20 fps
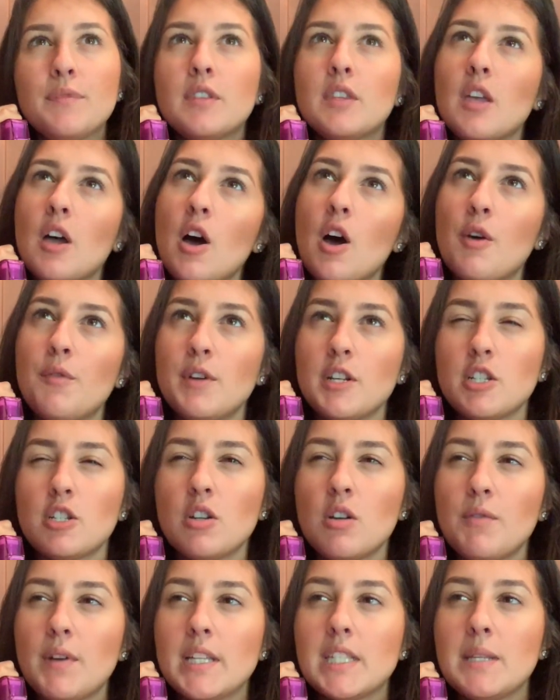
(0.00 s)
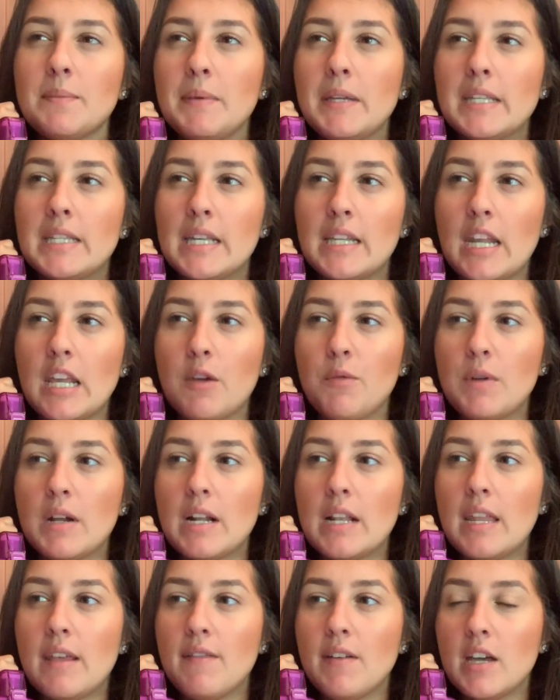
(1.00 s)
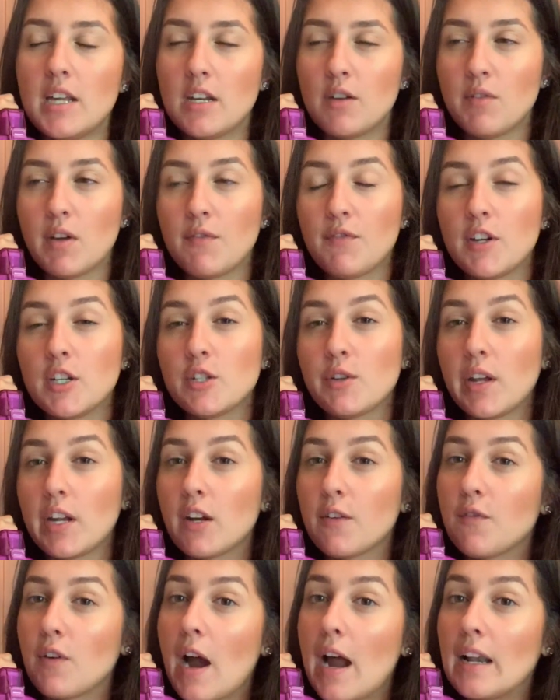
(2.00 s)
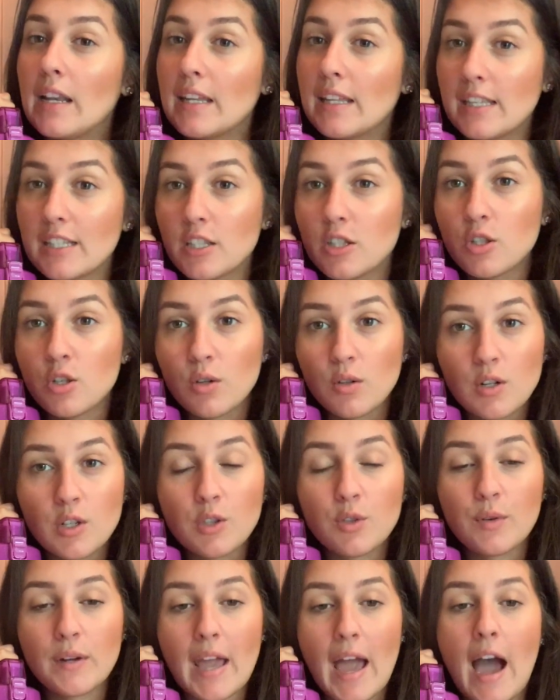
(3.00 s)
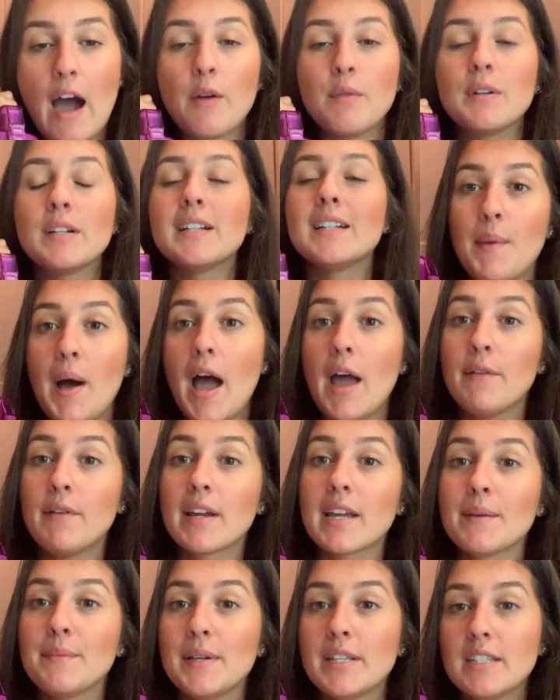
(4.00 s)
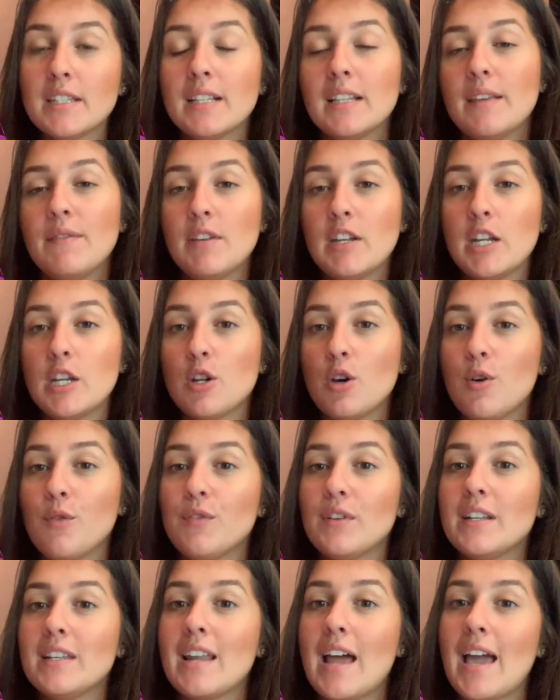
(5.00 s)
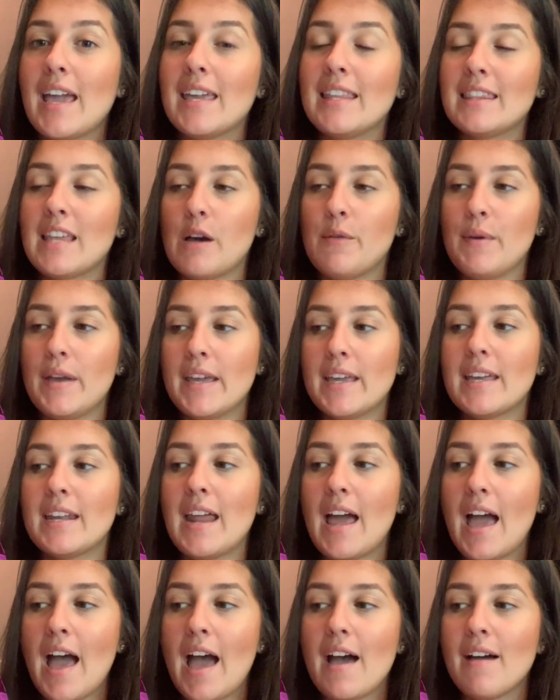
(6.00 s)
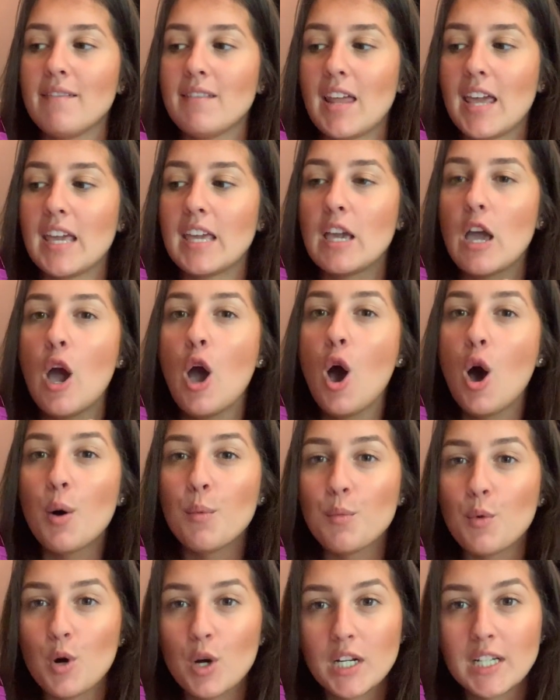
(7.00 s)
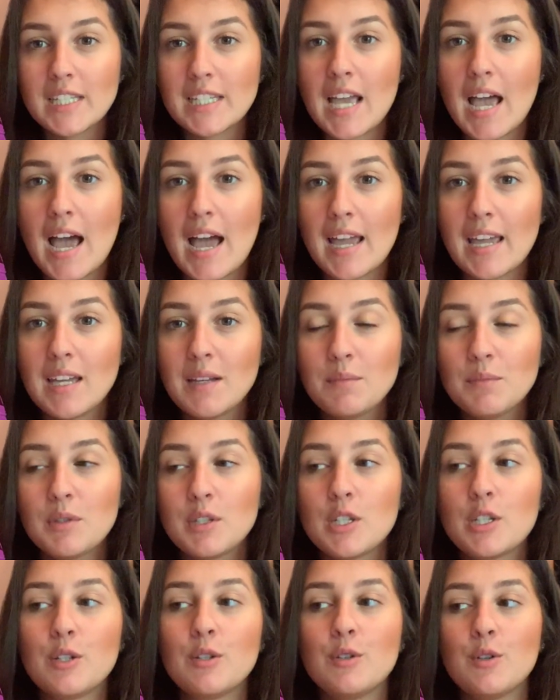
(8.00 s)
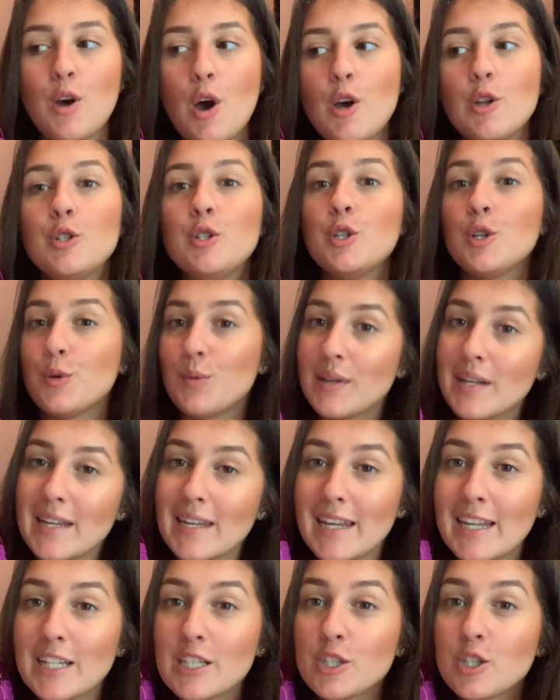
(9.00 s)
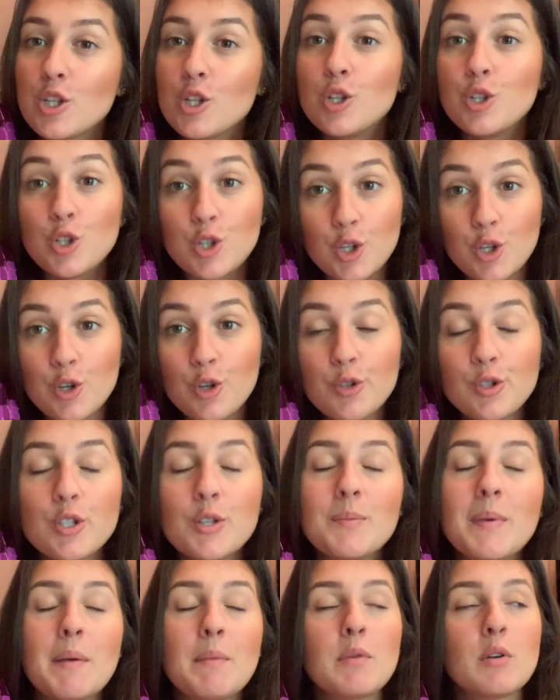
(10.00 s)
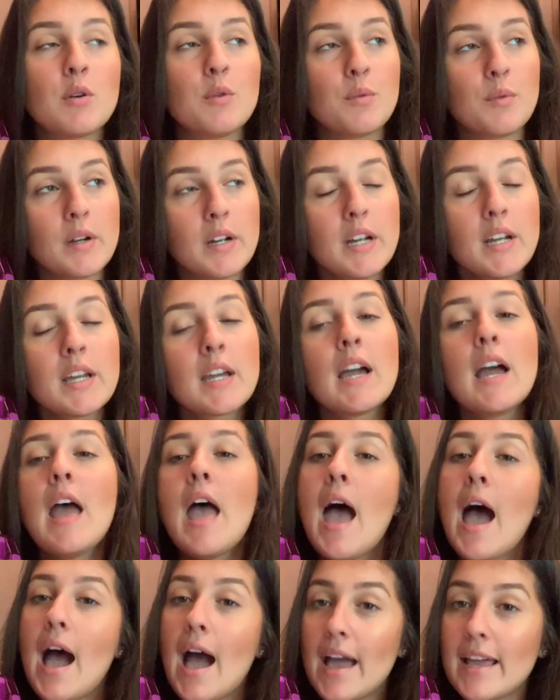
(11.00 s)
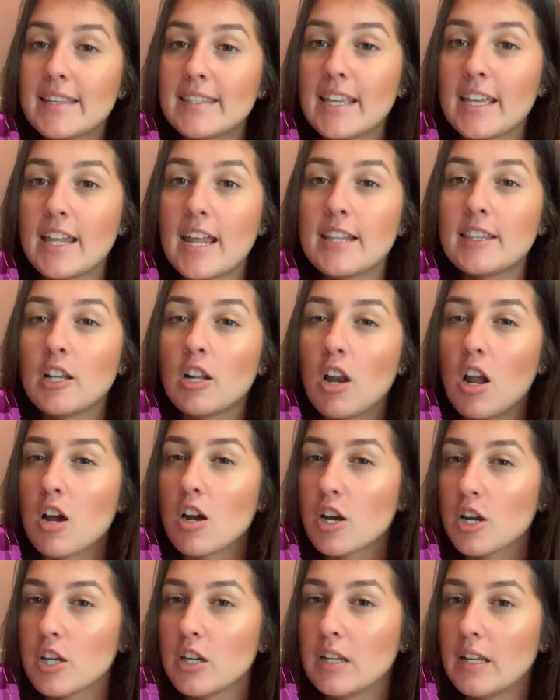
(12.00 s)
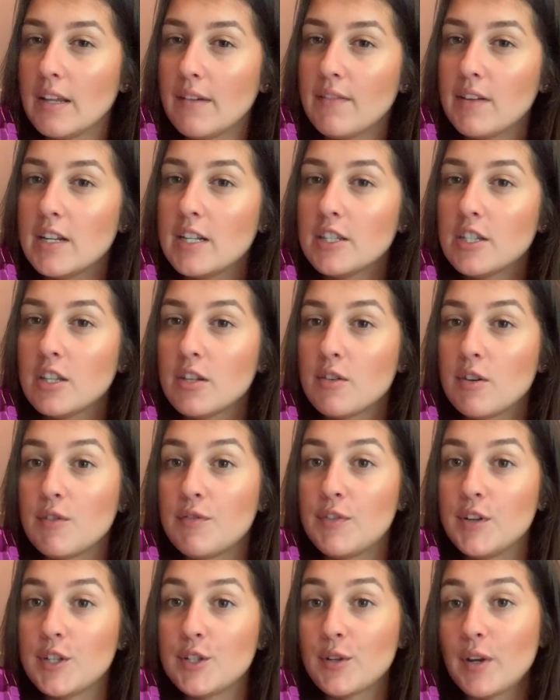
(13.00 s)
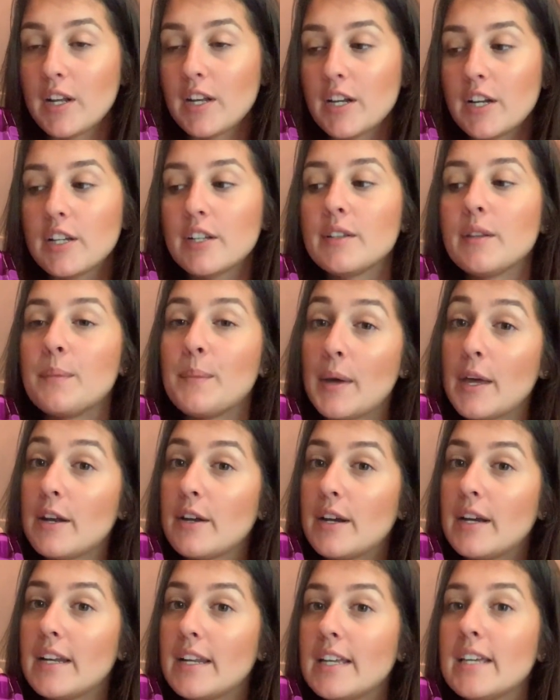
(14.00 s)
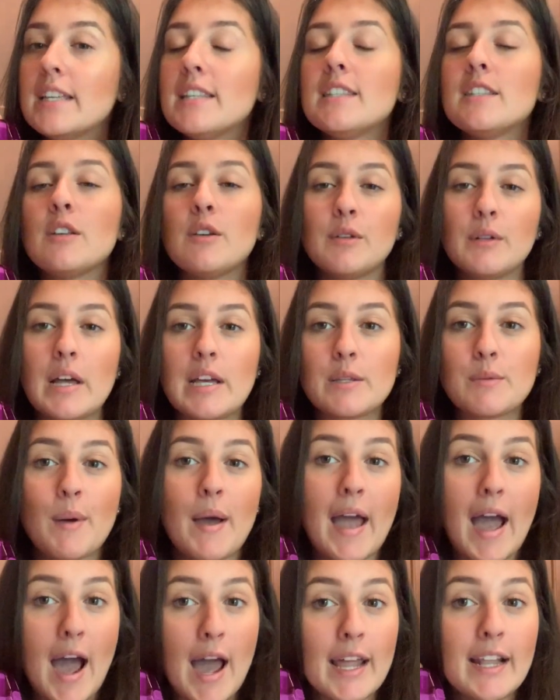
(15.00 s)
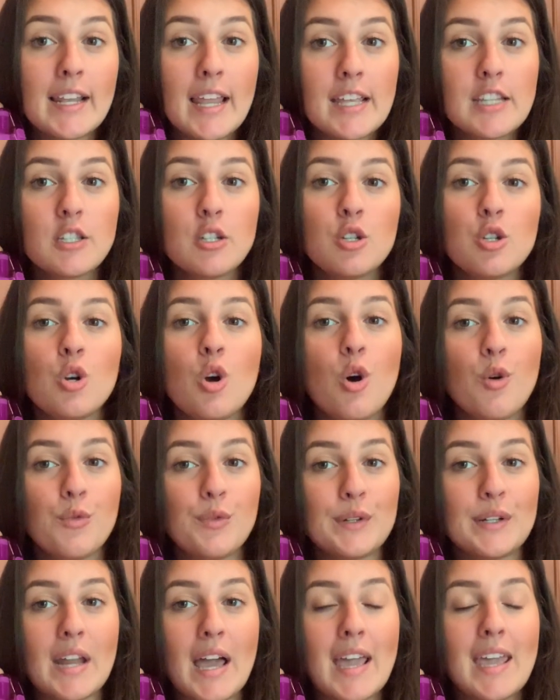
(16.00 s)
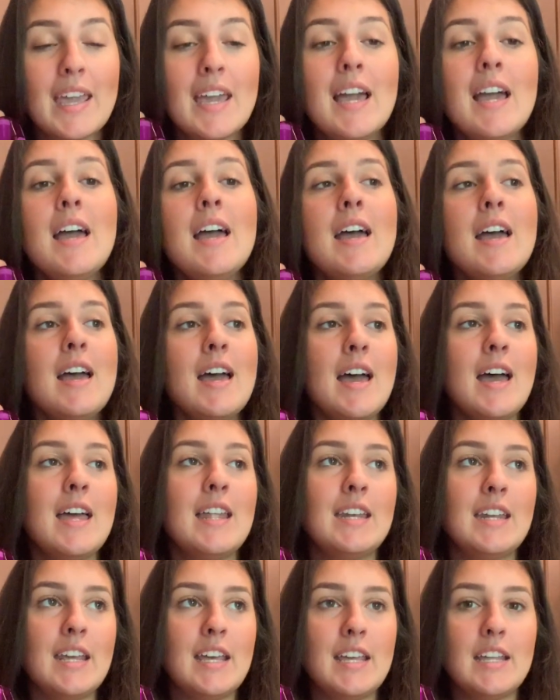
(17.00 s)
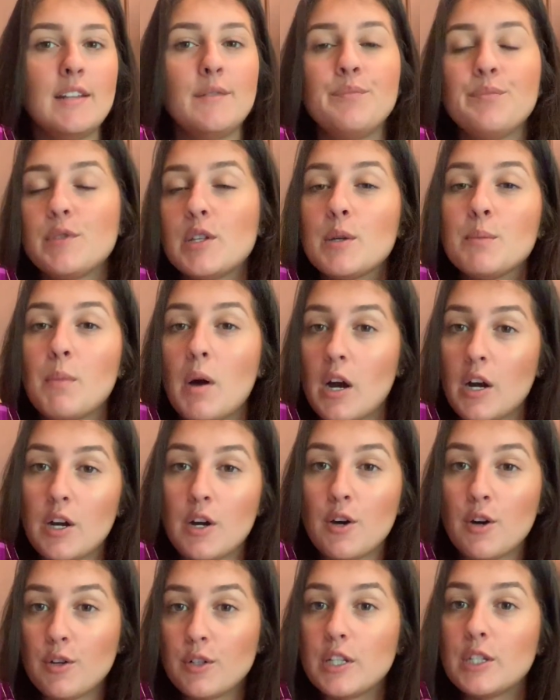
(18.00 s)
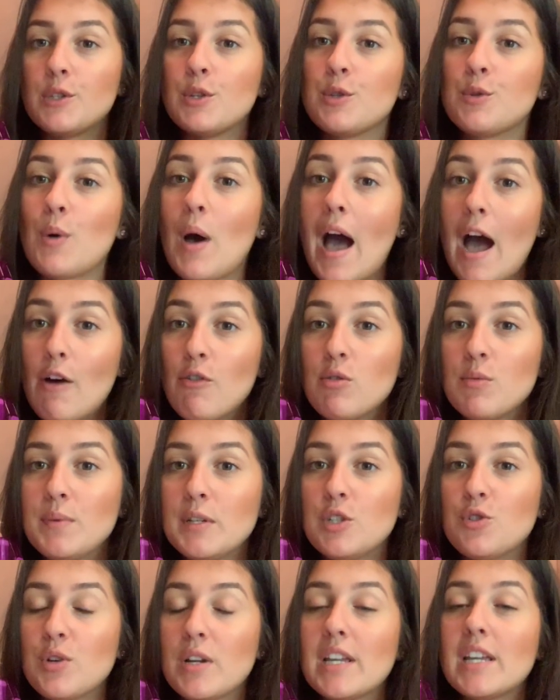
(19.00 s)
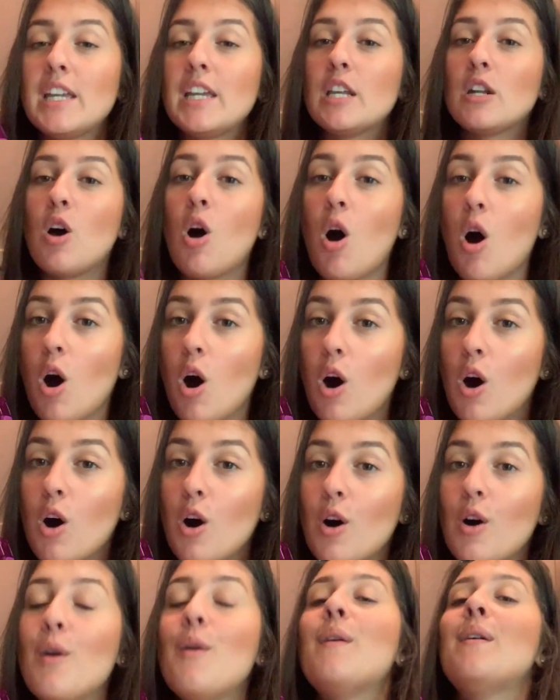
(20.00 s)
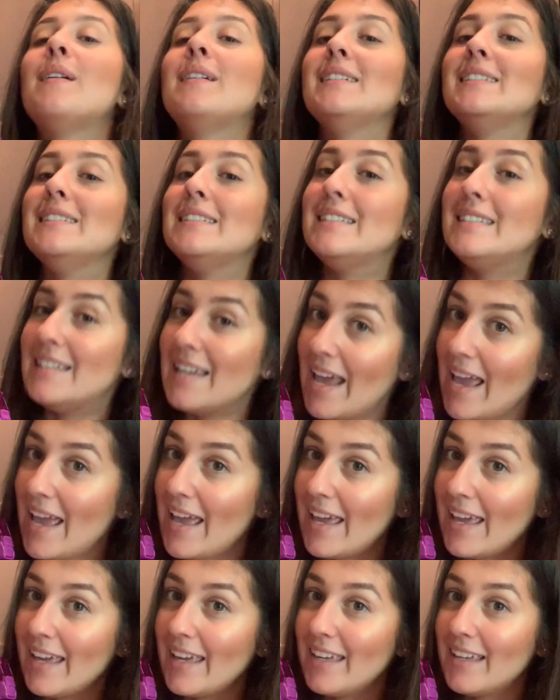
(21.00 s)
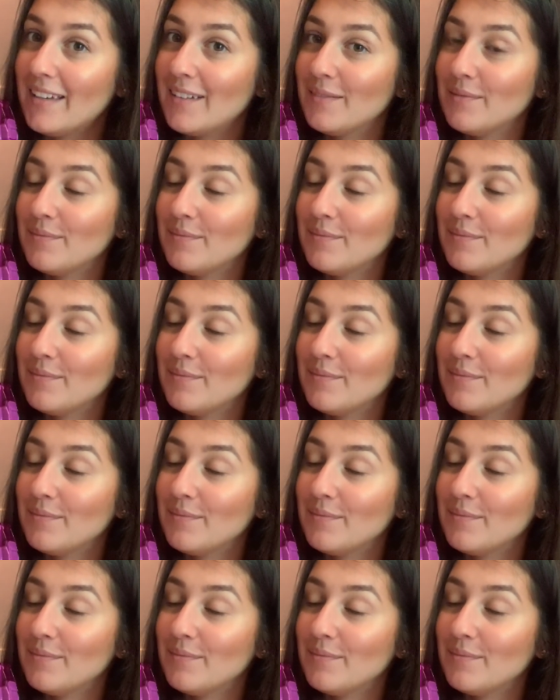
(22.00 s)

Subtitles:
The original recipe said that you want to leave it in the refrigerator for at least 2 to 3 hours. I recommend to leave it in overnight. That way it can have like more time to do what it needs to do to be able to work. I say that the longer you leave it into the refrigerator, the better it is. So that's why I like to do overnight. And then tomorrow, this is what I will be drinking all day.